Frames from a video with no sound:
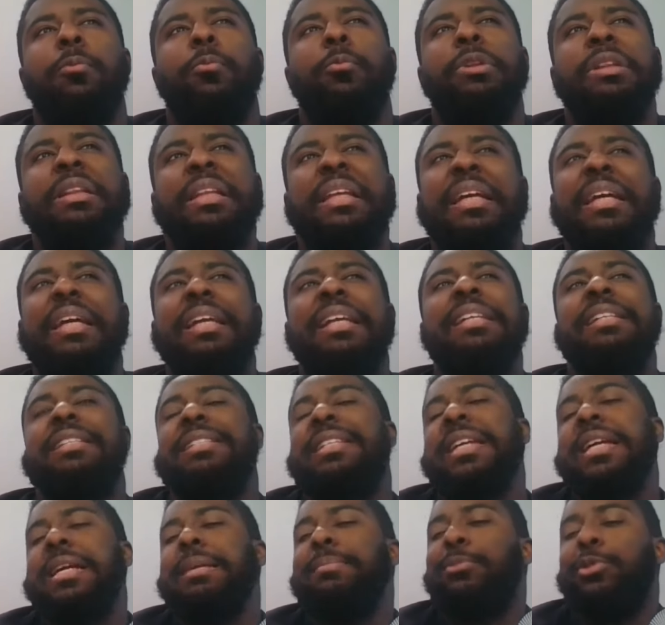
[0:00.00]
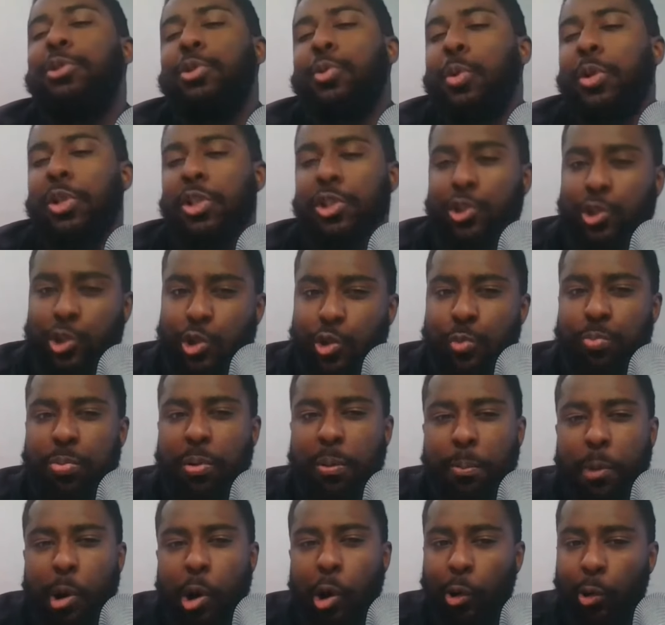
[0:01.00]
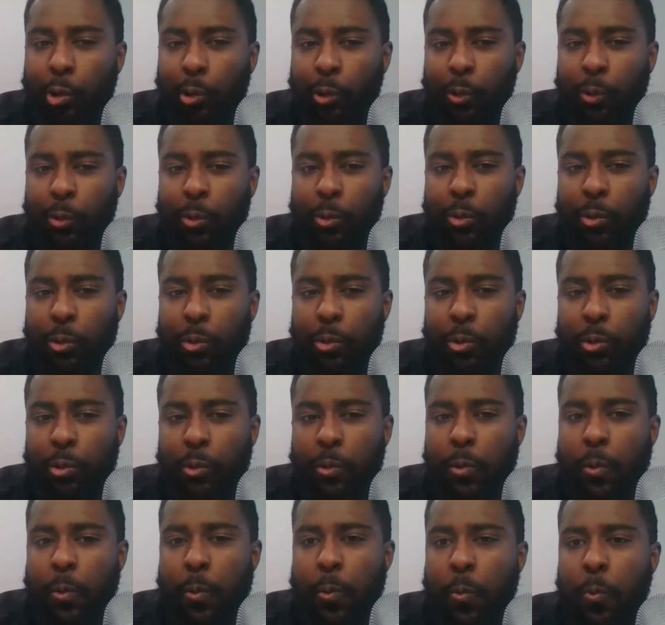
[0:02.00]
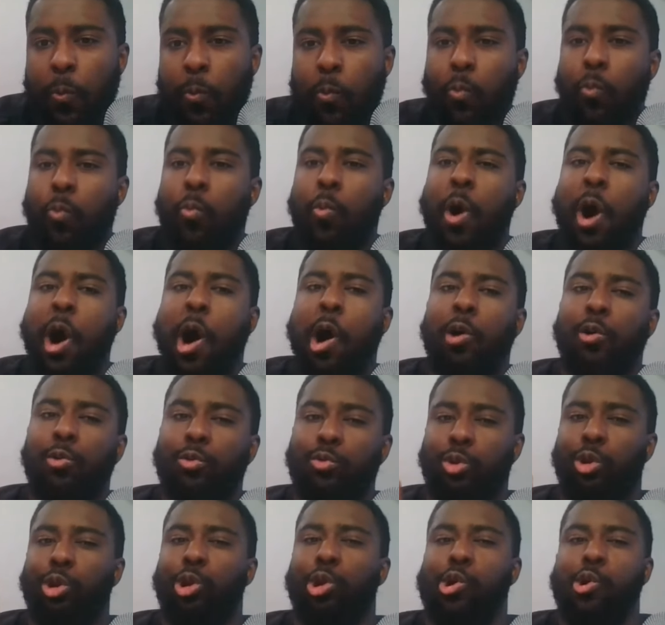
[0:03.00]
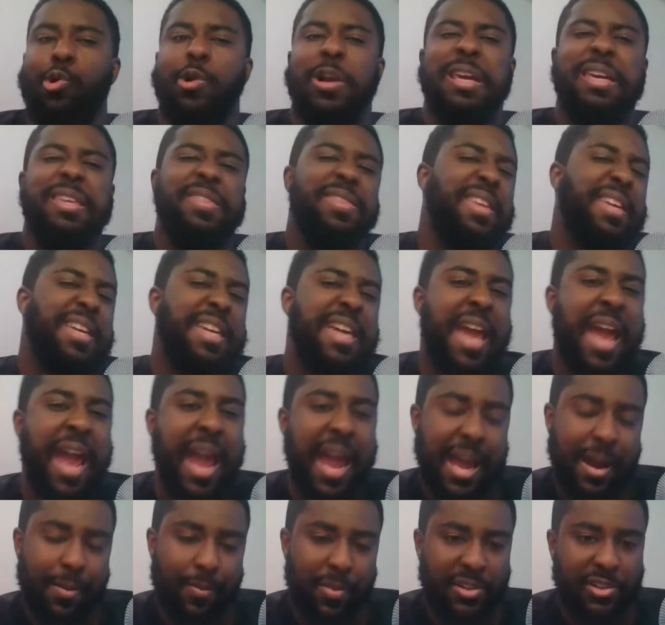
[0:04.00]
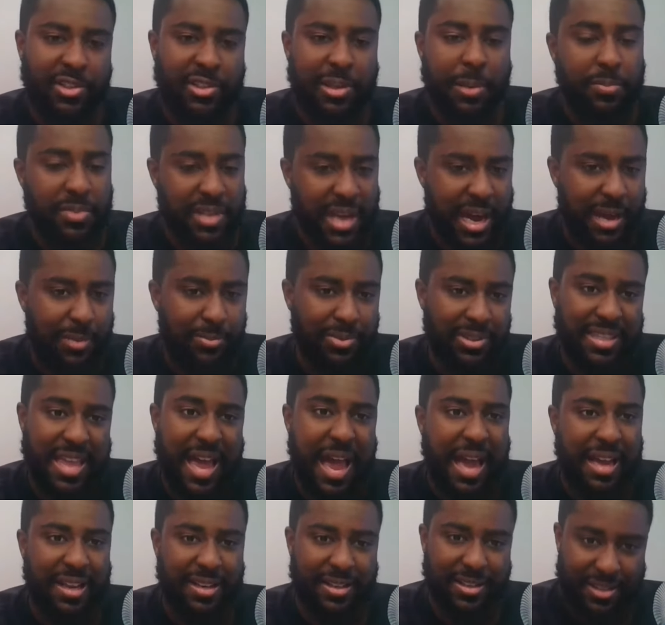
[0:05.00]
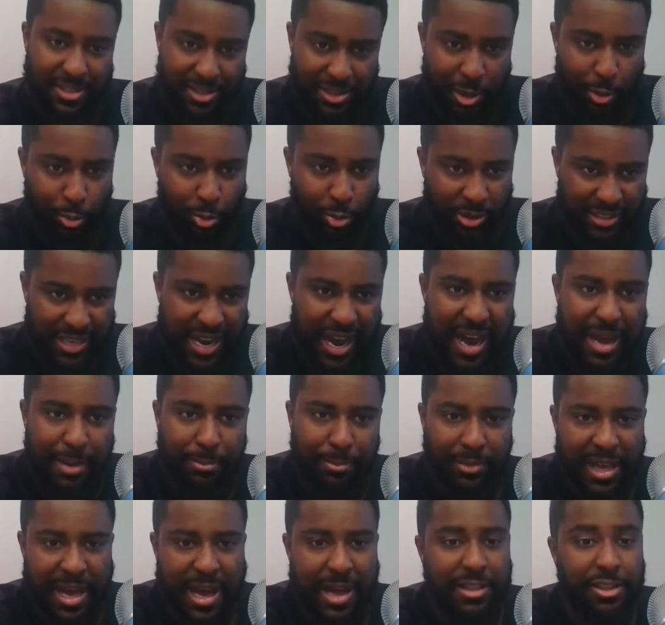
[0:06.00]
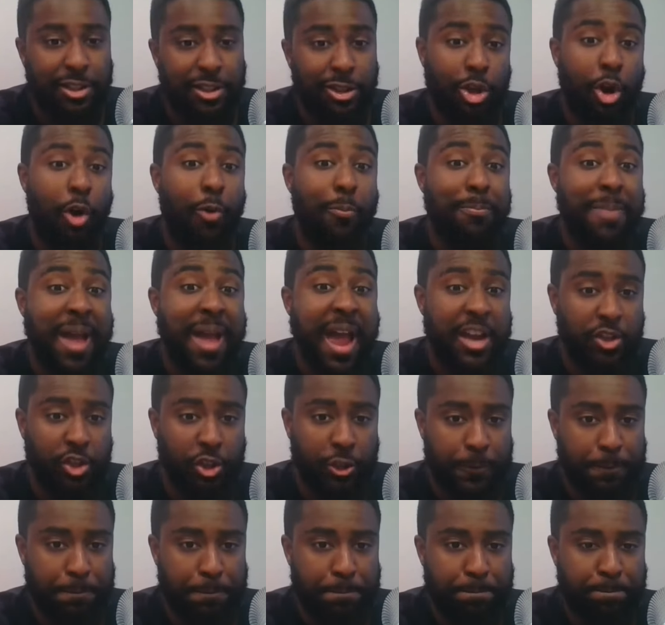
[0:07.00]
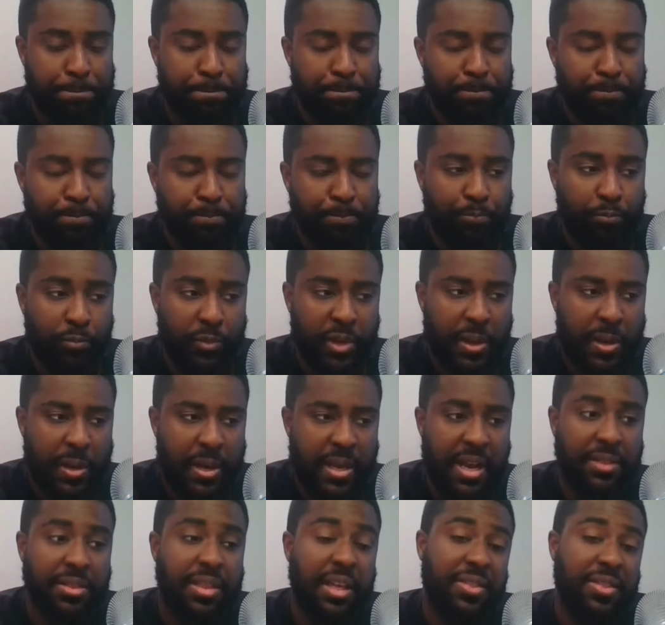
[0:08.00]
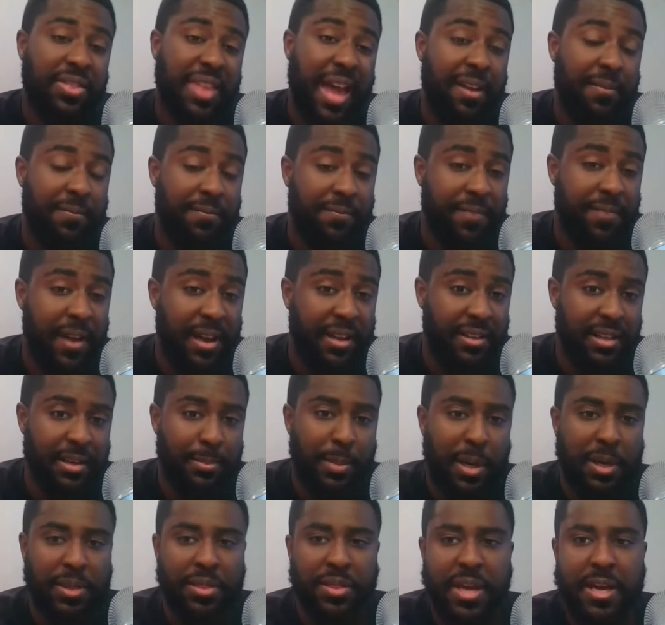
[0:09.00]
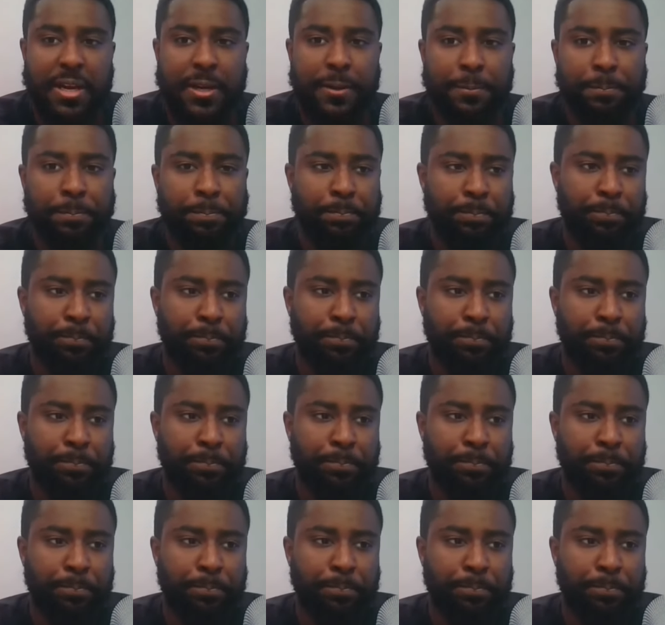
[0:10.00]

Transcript: lead a team to a Super Bowl while learning the game. And sometimes that those timelines don't mesh. And I think that affected him. I think